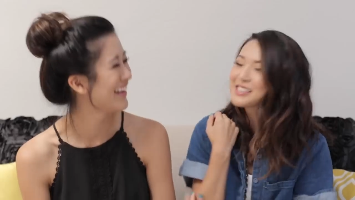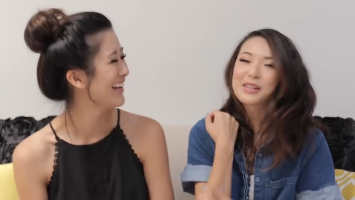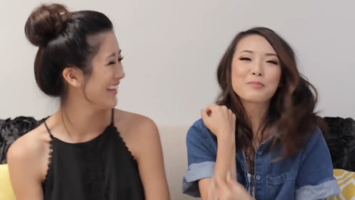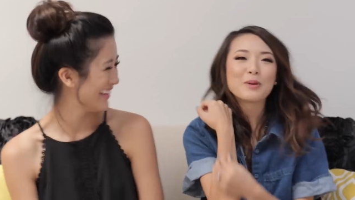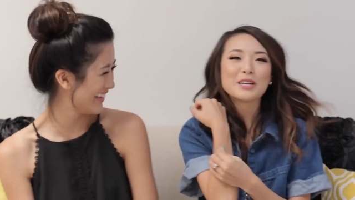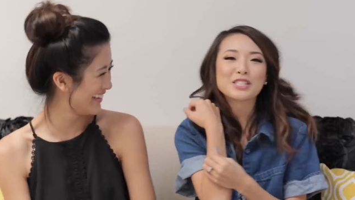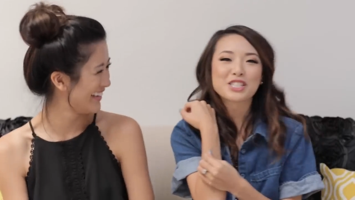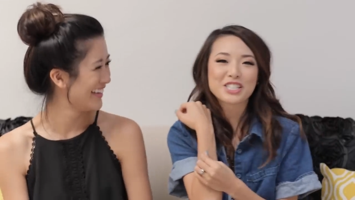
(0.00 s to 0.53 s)
Speaker 1: That's
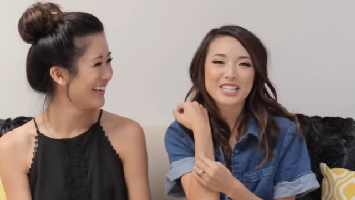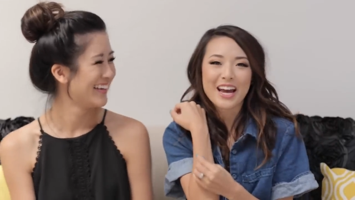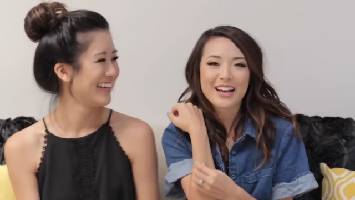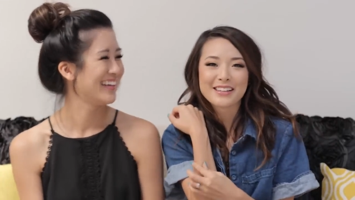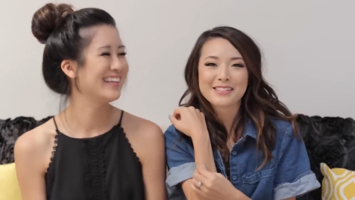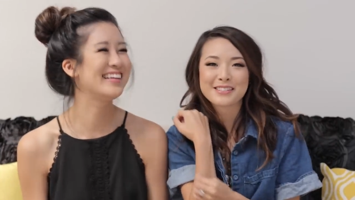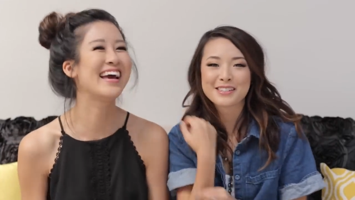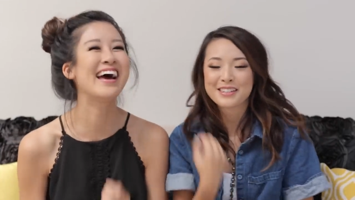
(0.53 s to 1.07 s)
a pinch
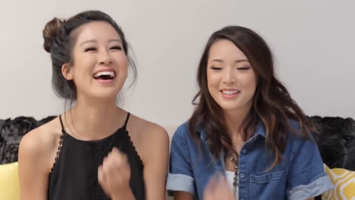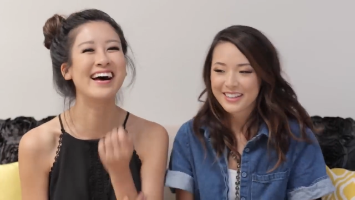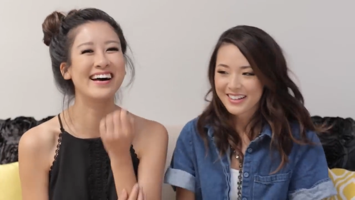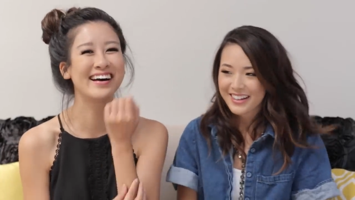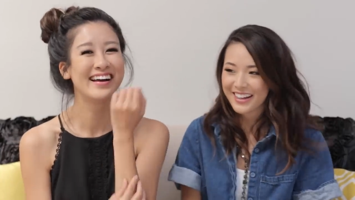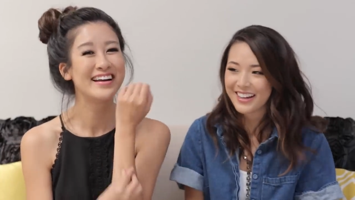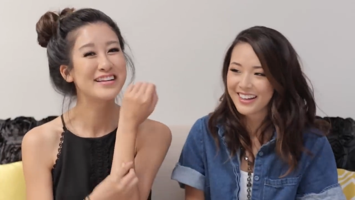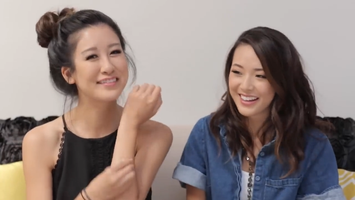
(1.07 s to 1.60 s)
test.
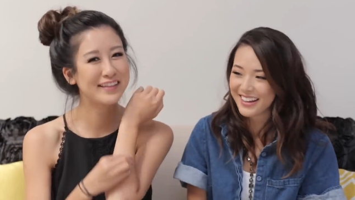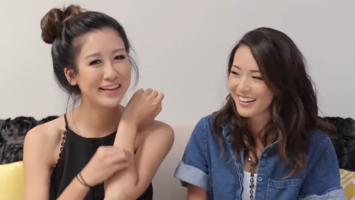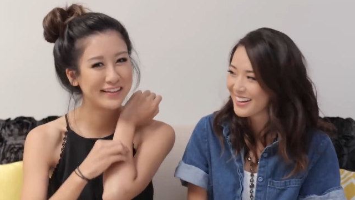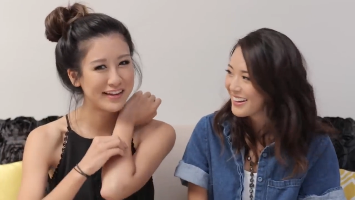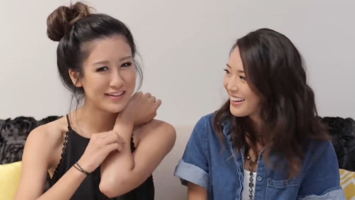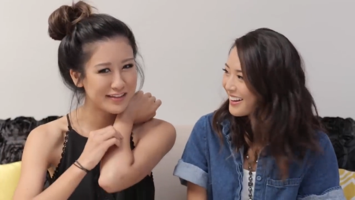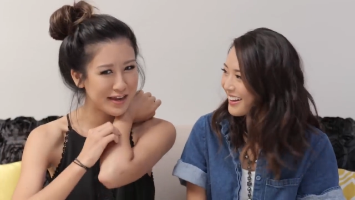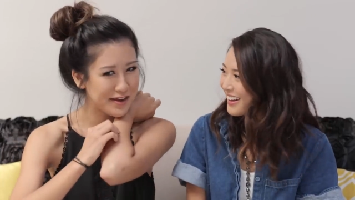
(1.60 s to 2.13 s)
Yeah.
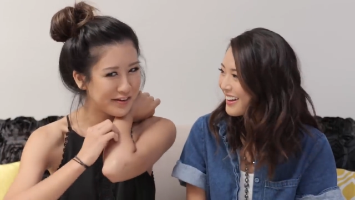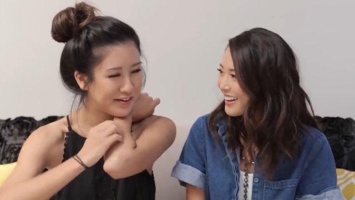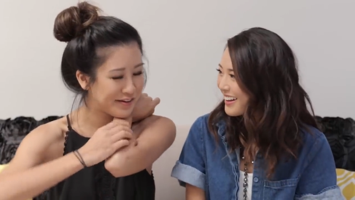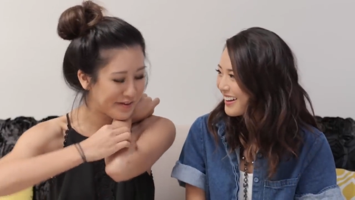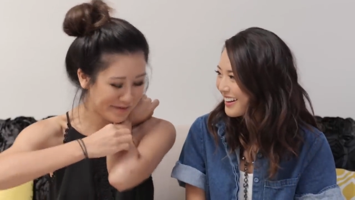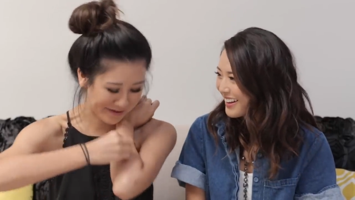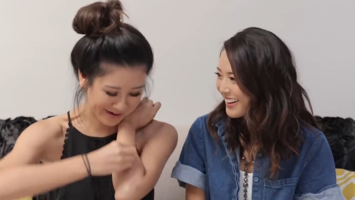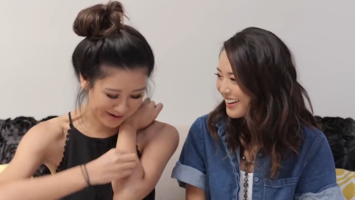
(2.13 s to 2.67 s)
like that's how you
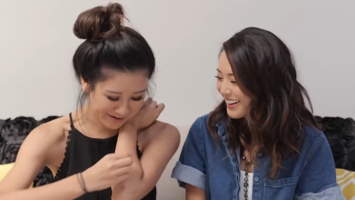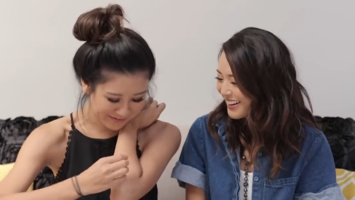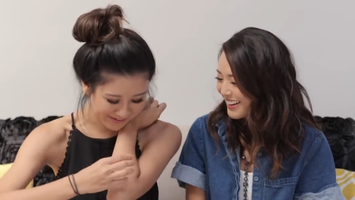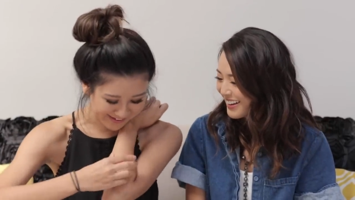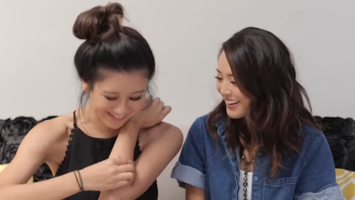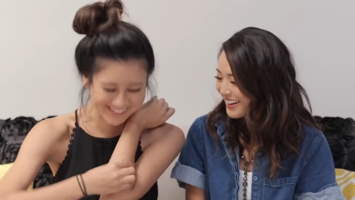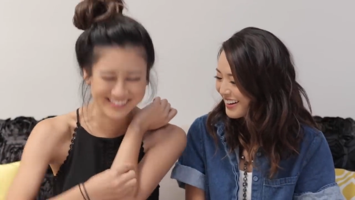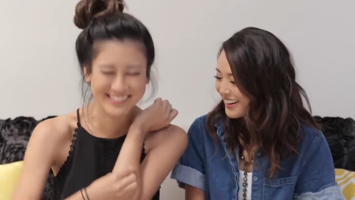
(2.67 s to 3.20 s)
know you're hairy.